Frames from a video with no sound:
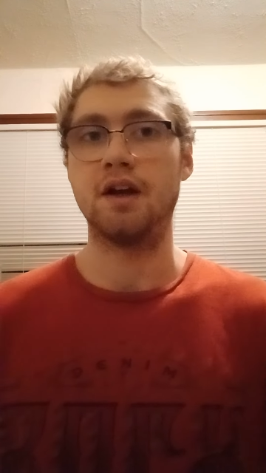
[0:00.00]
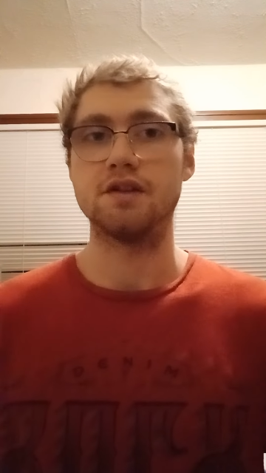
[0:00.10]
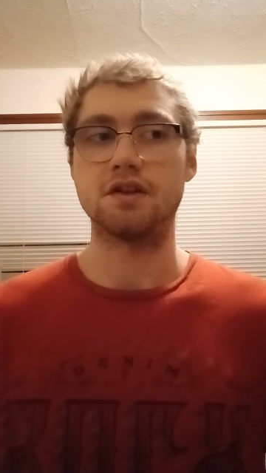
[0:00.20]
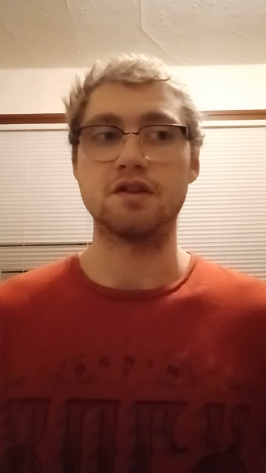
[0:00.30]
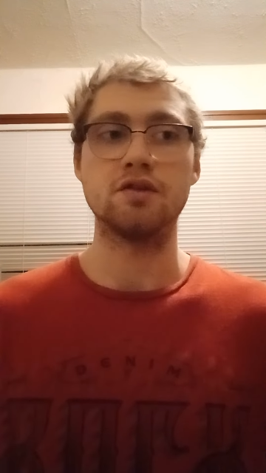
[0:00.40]

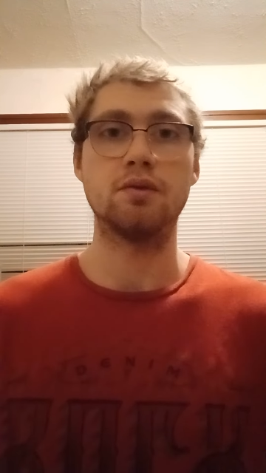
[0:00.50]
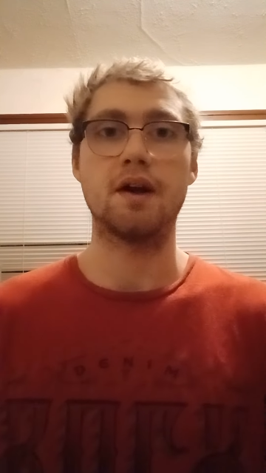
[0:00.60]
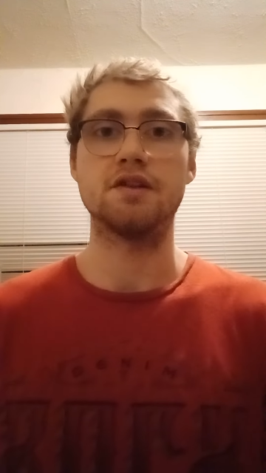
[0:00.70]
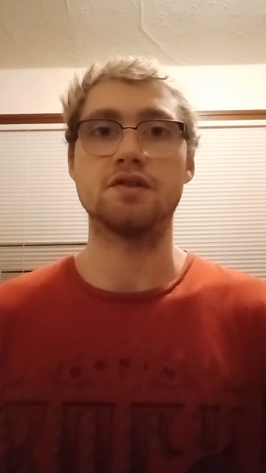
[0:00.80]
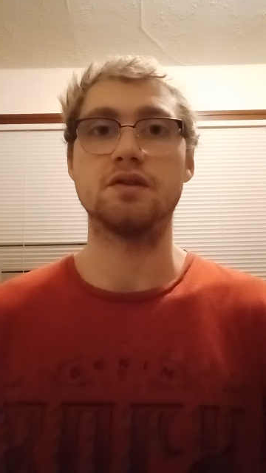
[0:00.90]
It's a
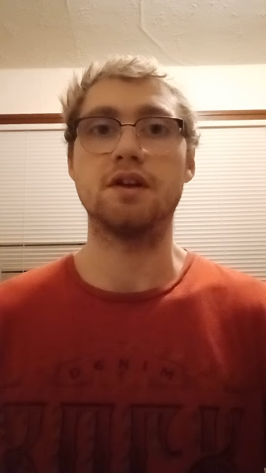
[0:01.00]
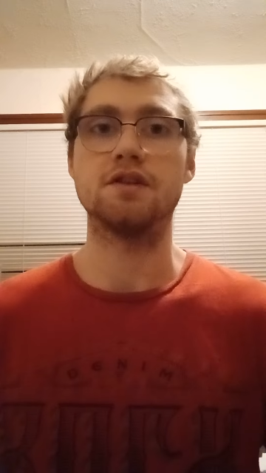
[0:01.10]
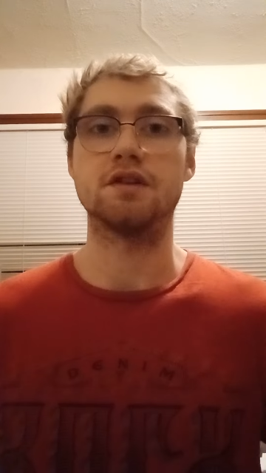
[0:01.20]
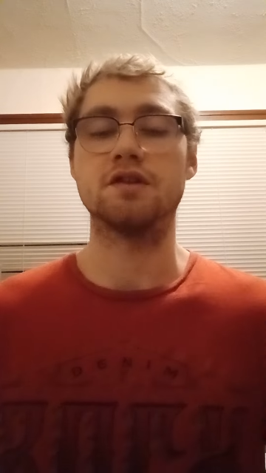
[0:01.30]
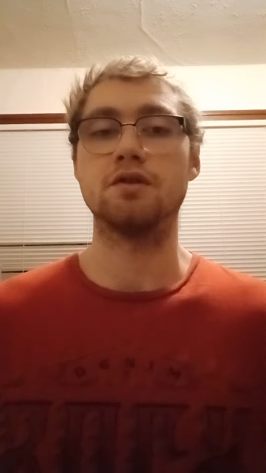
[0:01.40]
two-way street,
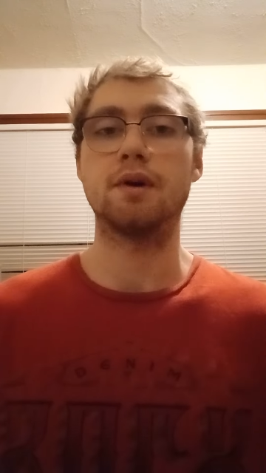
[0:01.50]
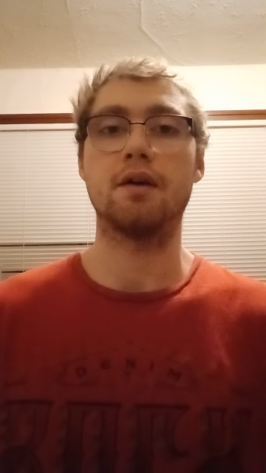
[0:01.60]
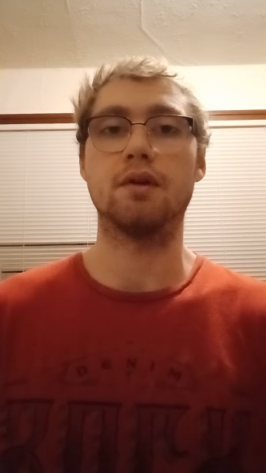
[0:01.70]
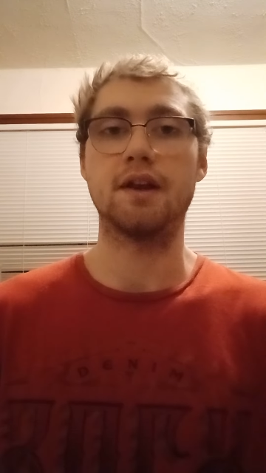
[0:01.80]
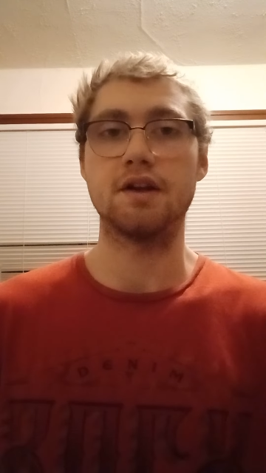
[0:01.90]
it's a two-way
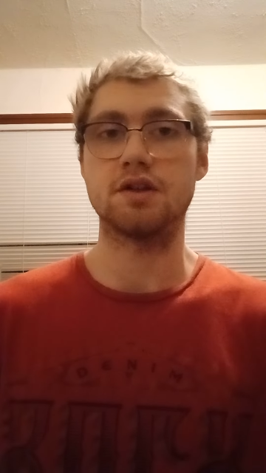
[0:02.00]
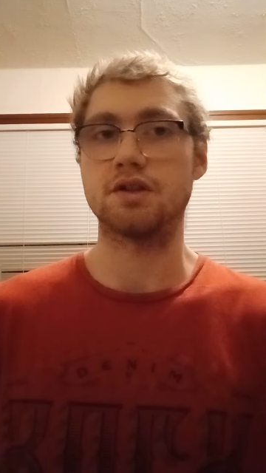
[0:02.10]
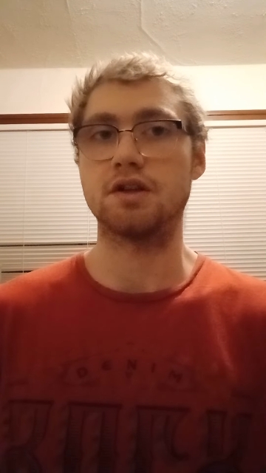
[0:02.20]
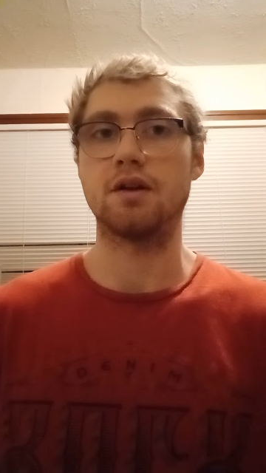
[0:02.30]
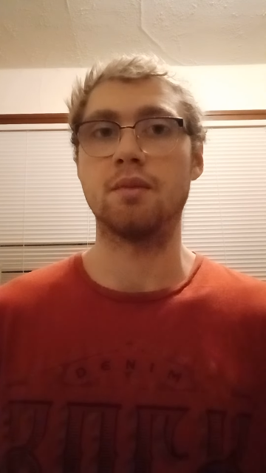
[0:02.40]

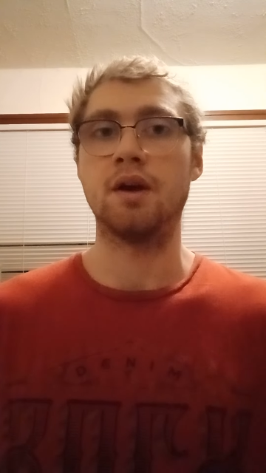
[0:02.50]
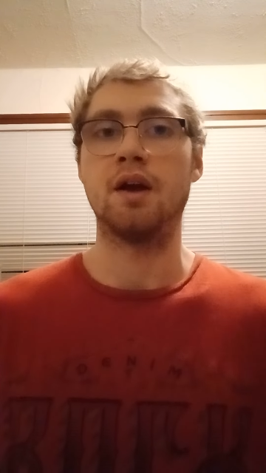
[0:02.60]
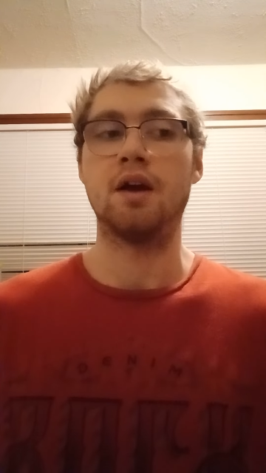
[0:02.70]
relationship.